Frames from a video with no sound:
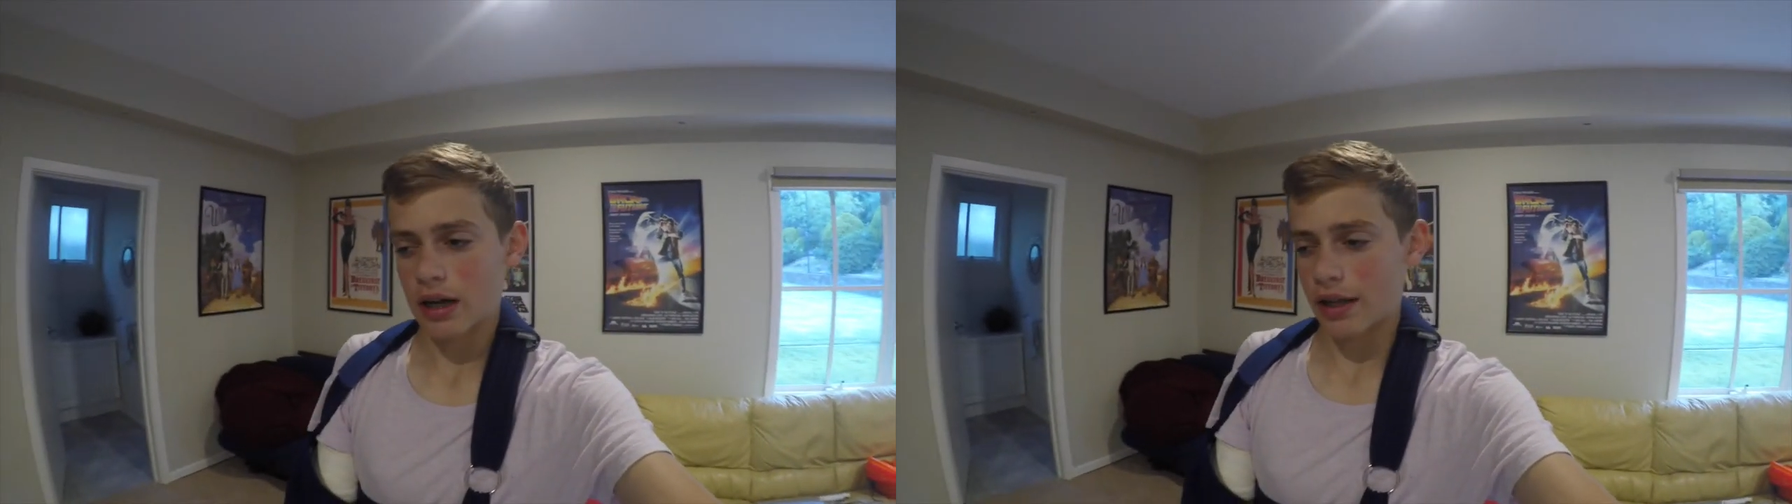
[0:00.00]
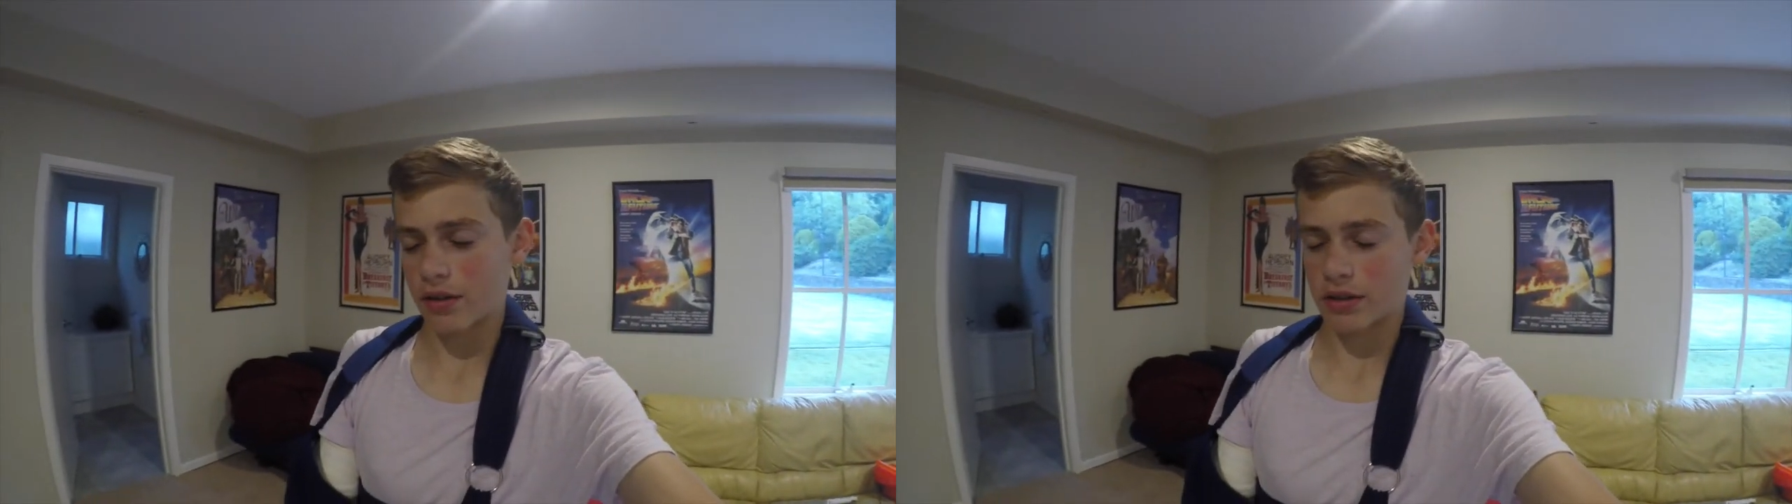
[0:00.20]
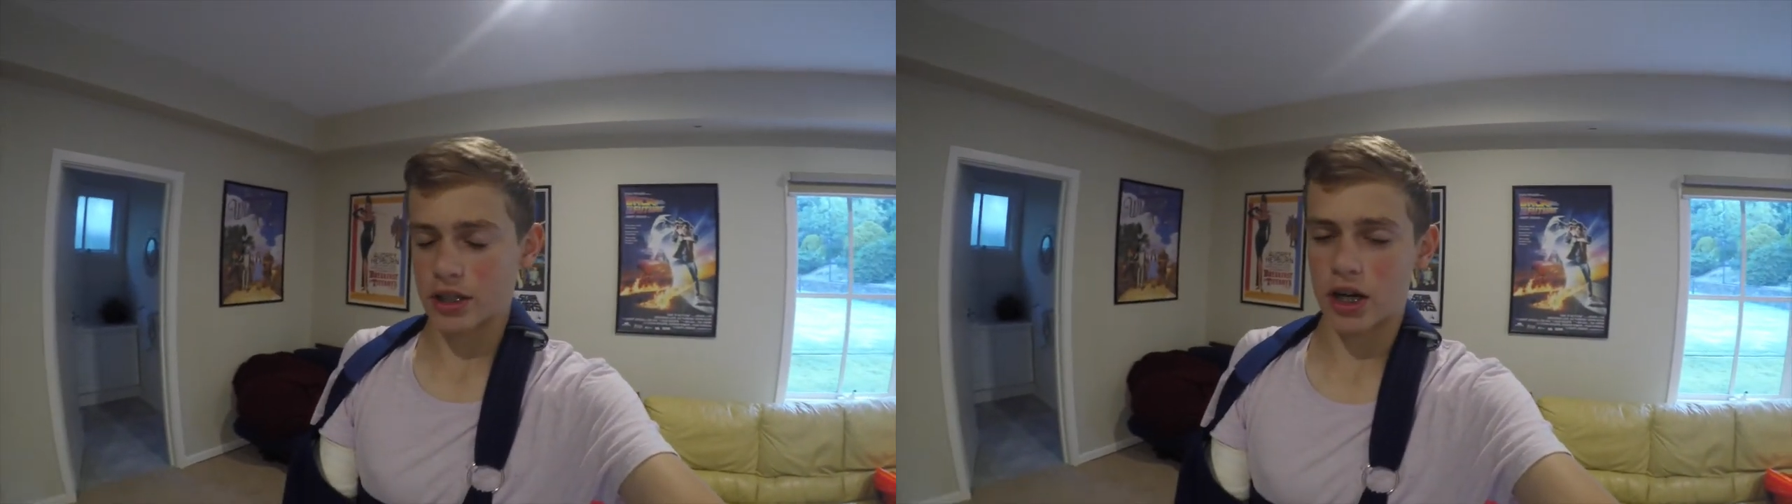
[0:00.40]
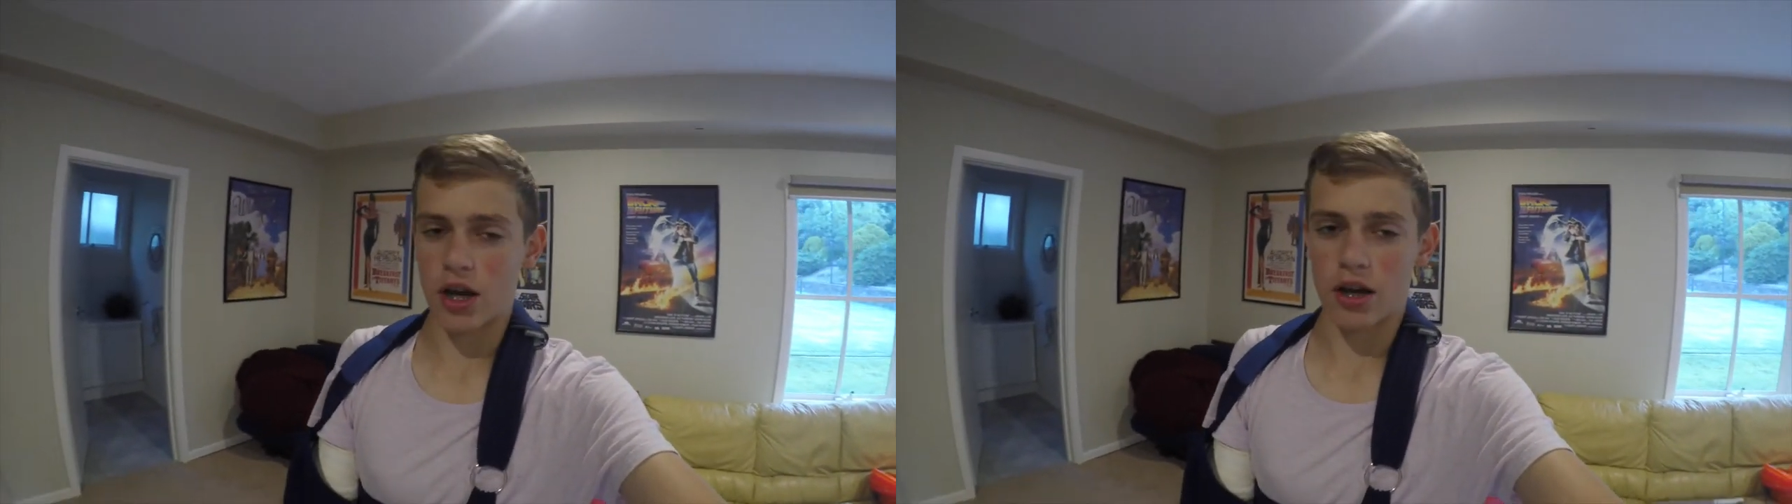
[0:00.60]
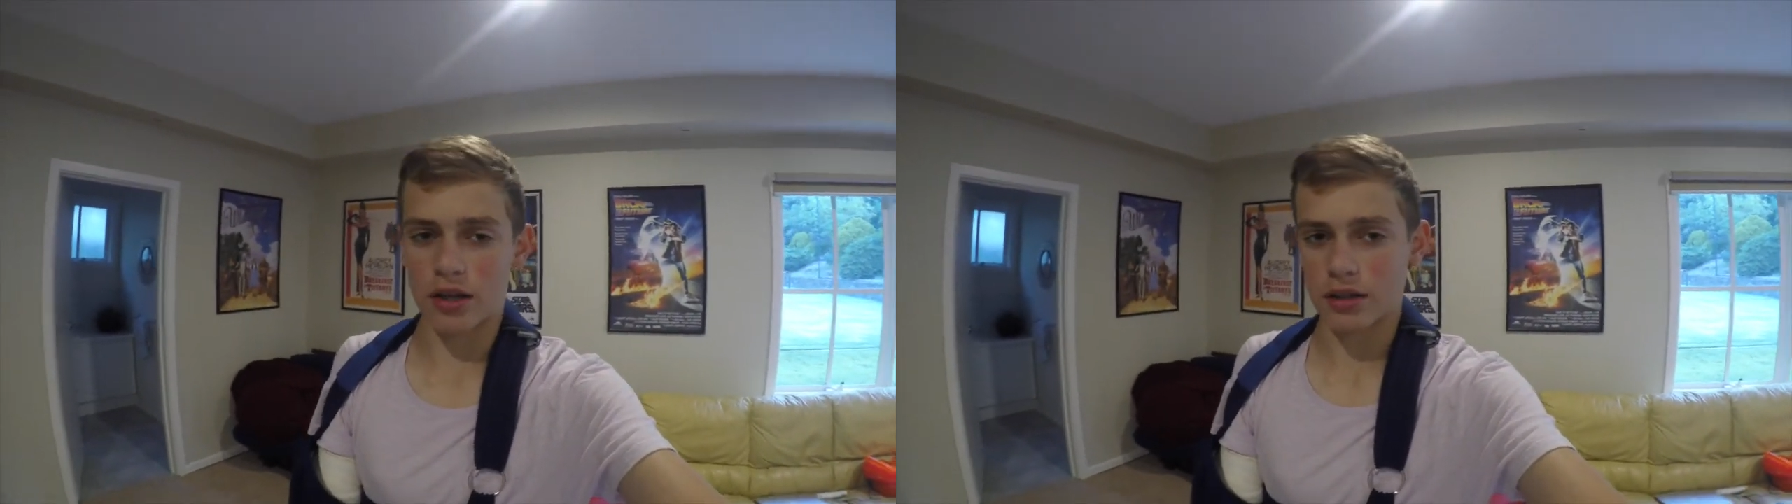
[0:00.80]
I thought it was gonna
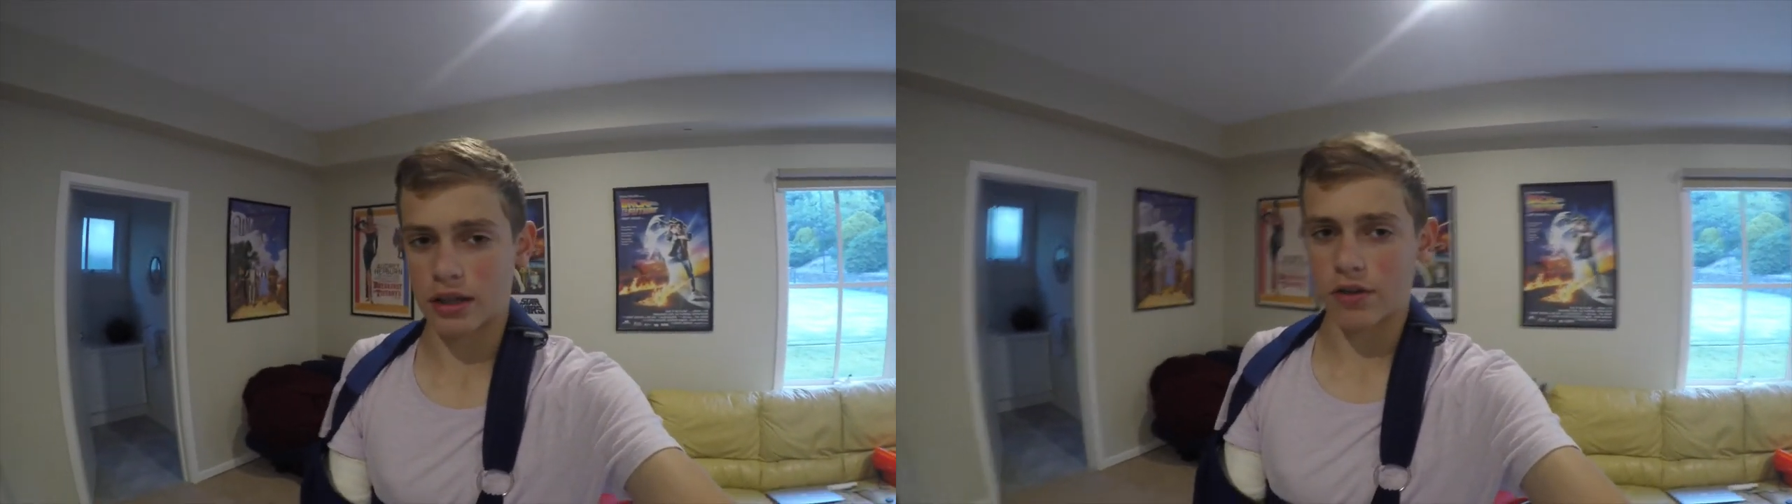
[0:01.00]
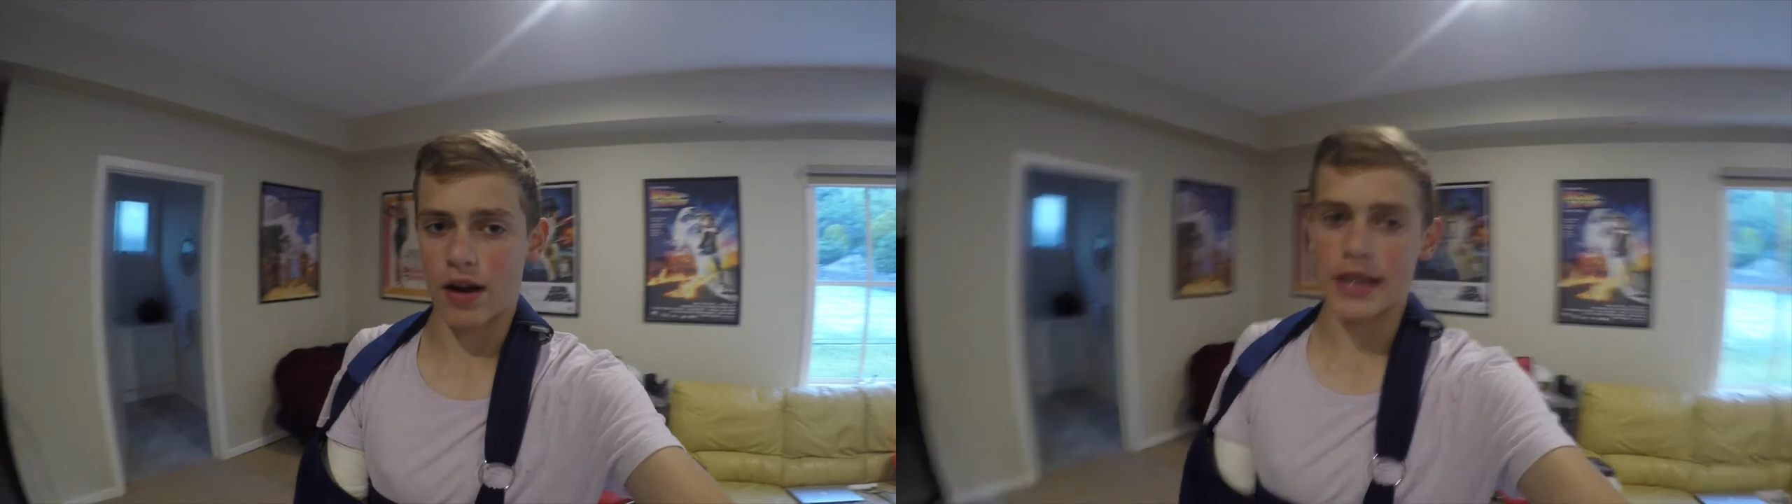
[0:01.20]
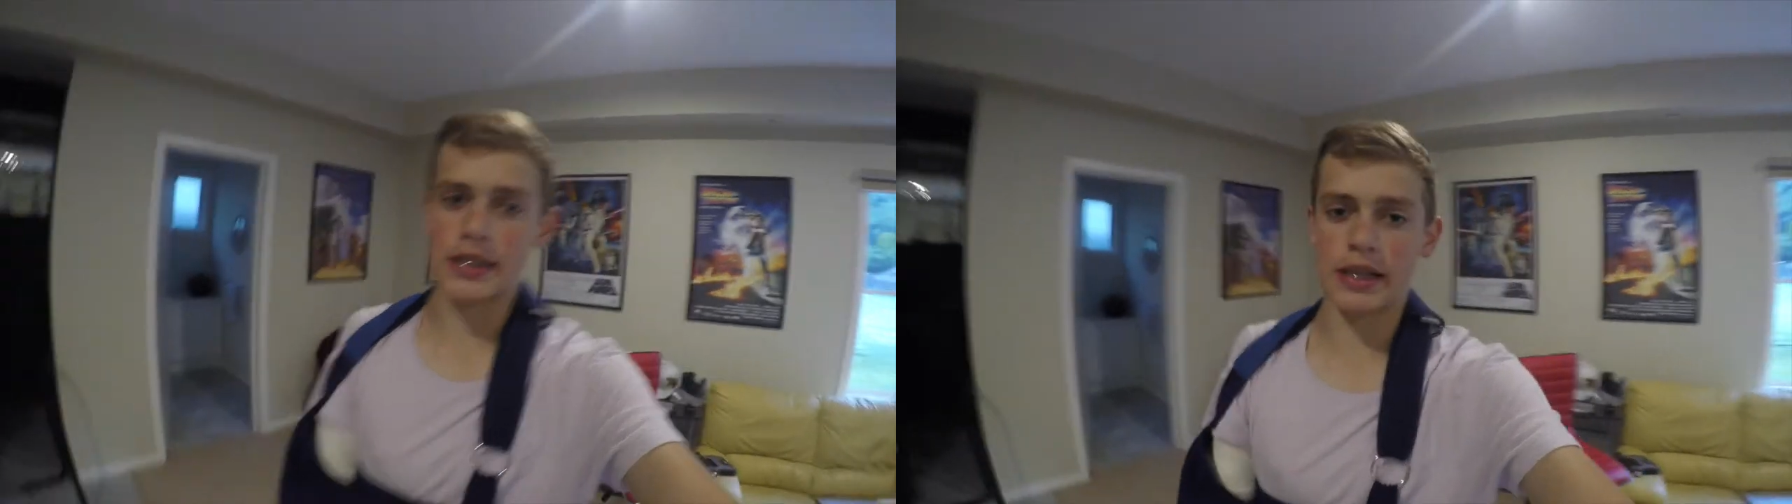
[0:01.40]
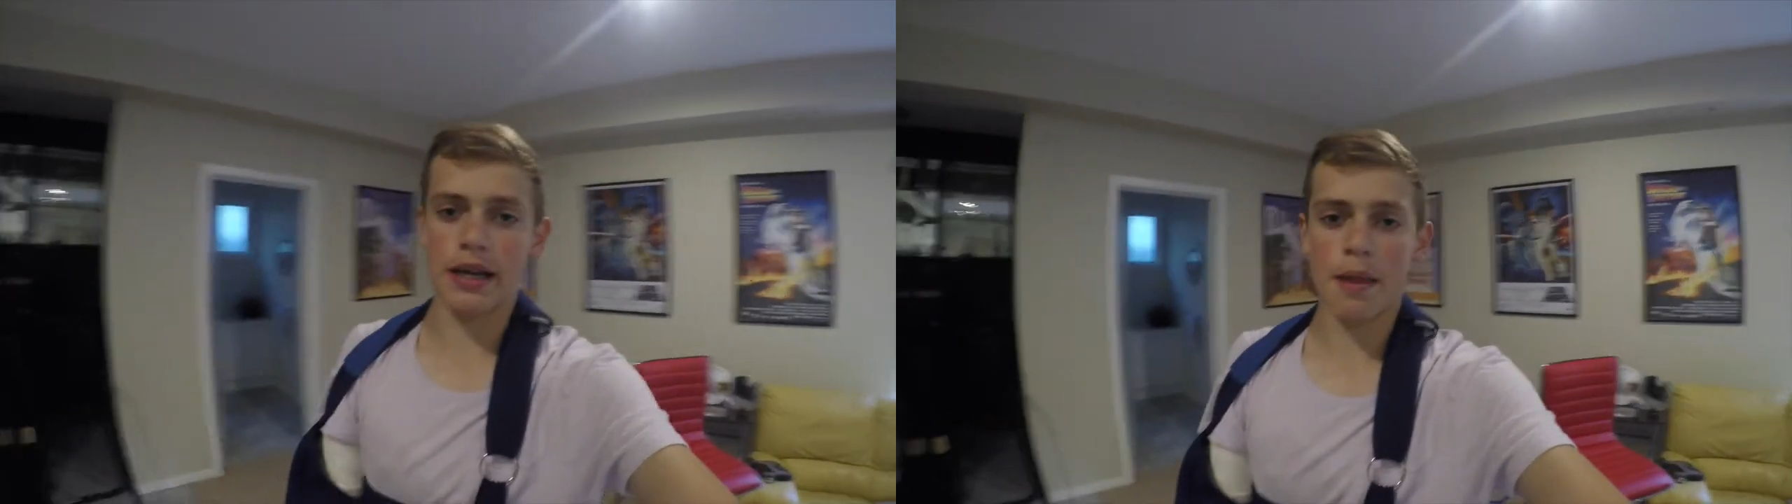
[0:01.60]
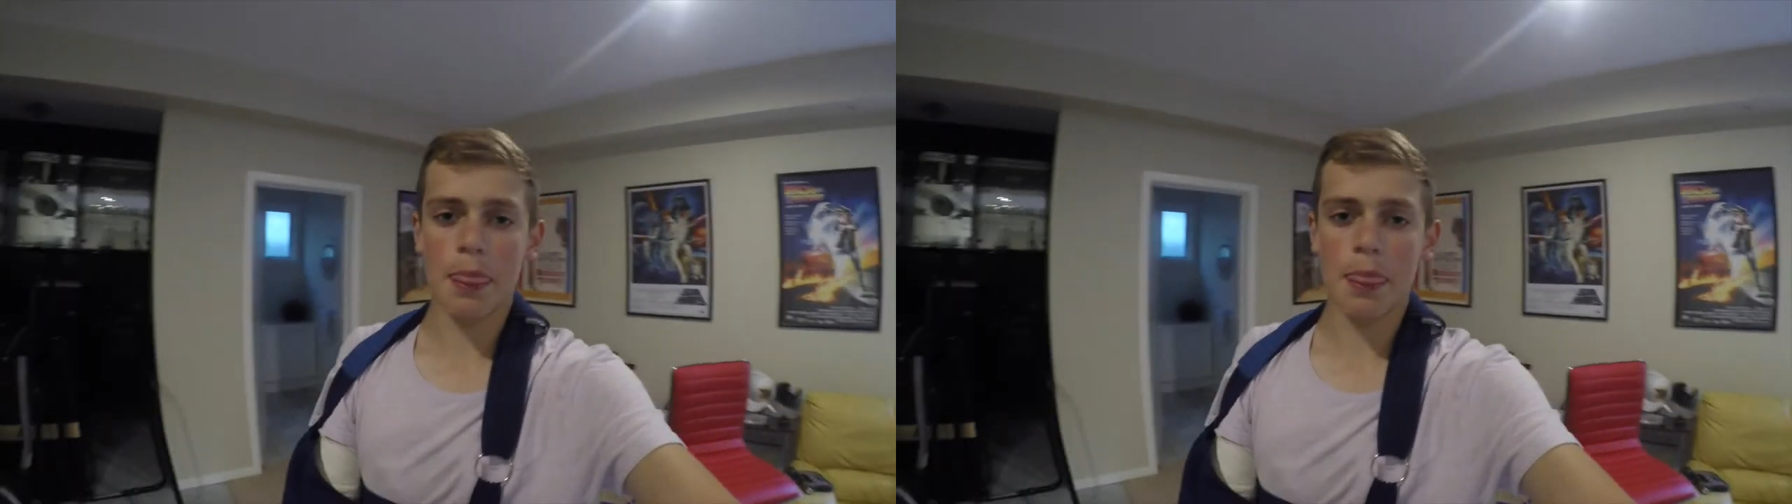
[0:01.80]
hurt like crazy.